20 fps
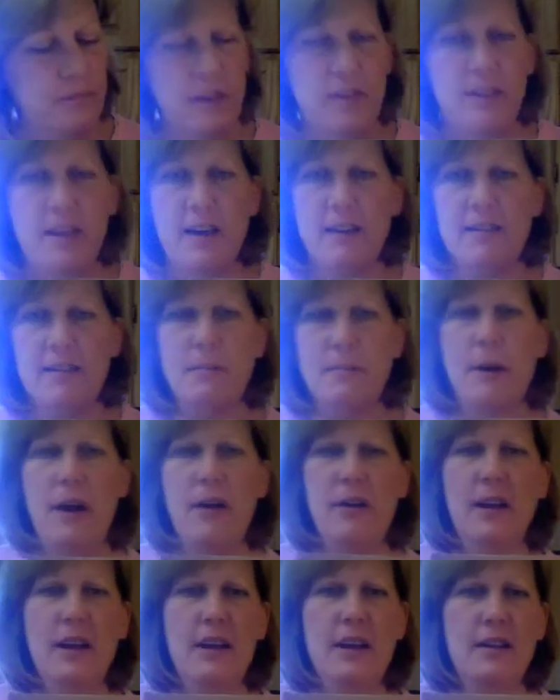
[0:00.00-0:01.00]
That's
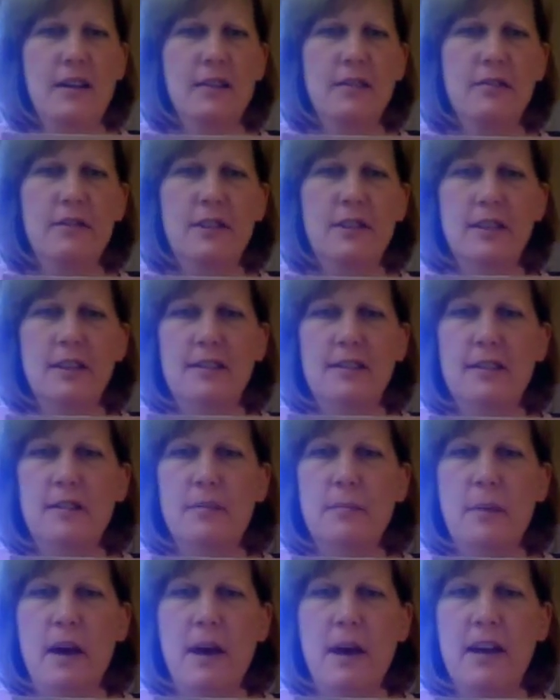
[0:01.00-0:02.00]
about it. This
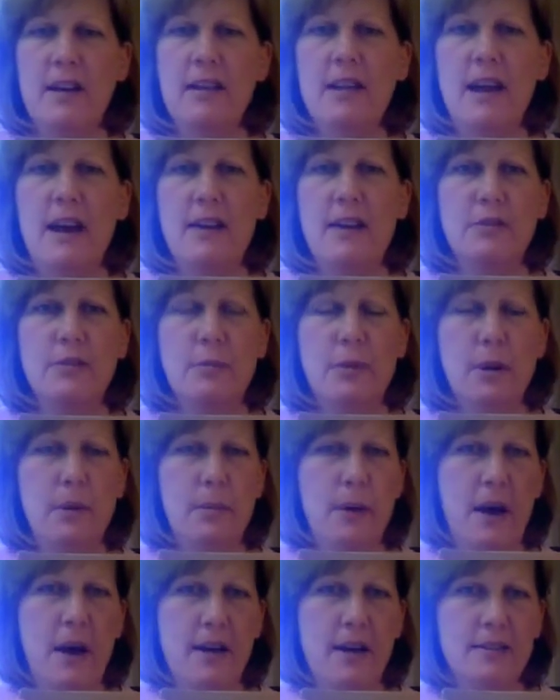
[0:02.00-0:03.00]
is my Classroom in a
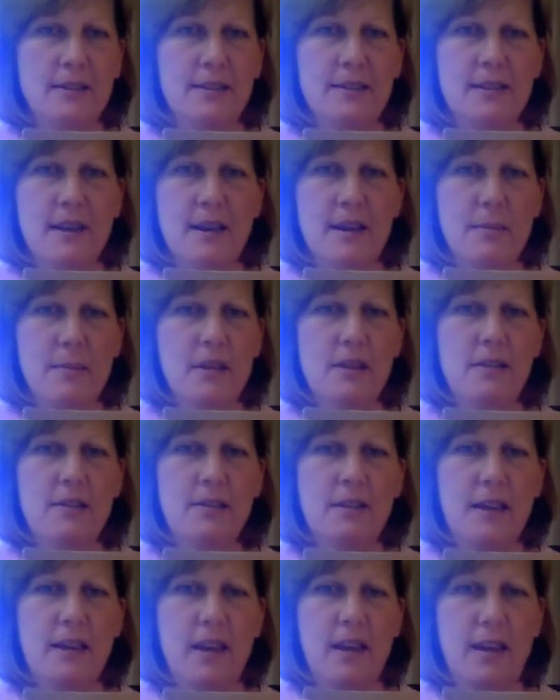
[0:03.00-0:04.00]
Box assignment,
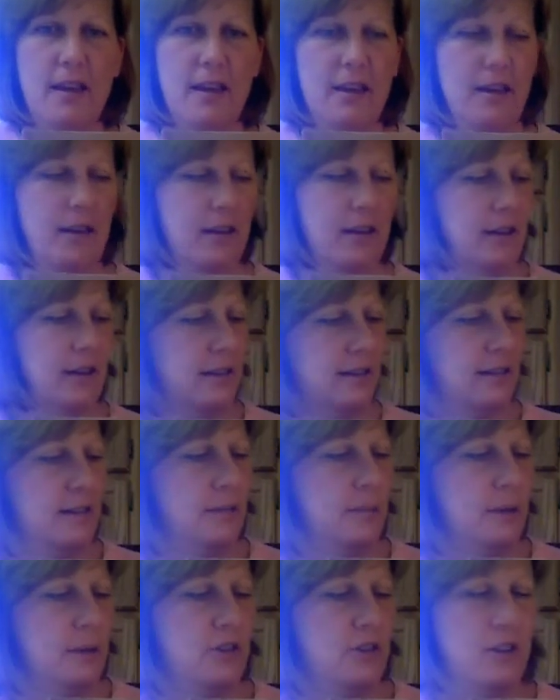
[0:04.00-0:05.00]
and it's a
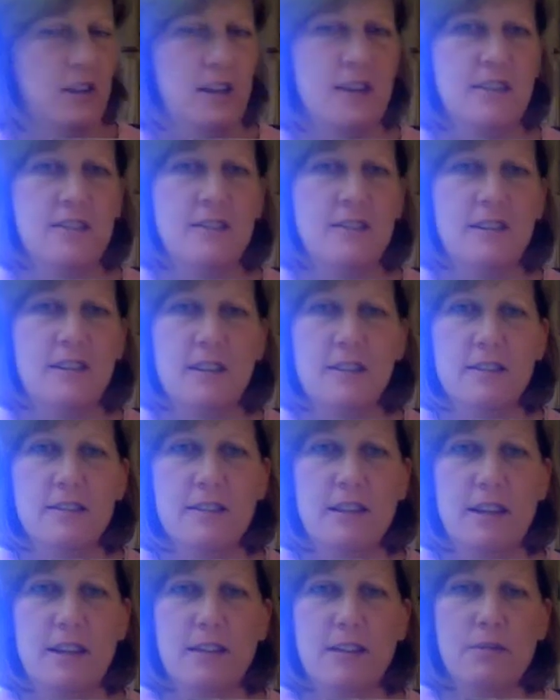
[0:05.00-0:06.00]
special ed skills
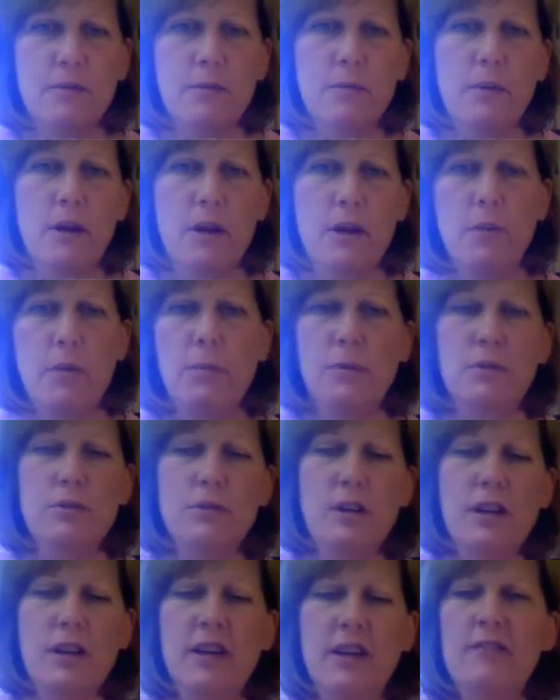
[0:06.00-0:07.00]
classroom. I hope you
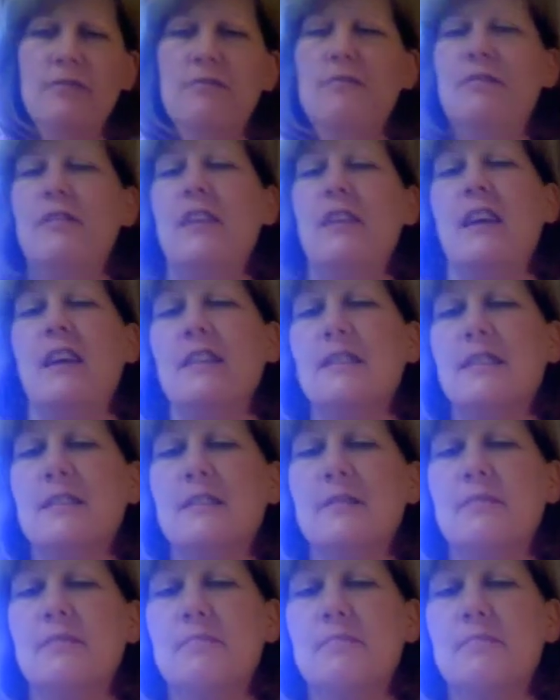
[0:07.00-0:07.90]
enjoyed it. Thanks.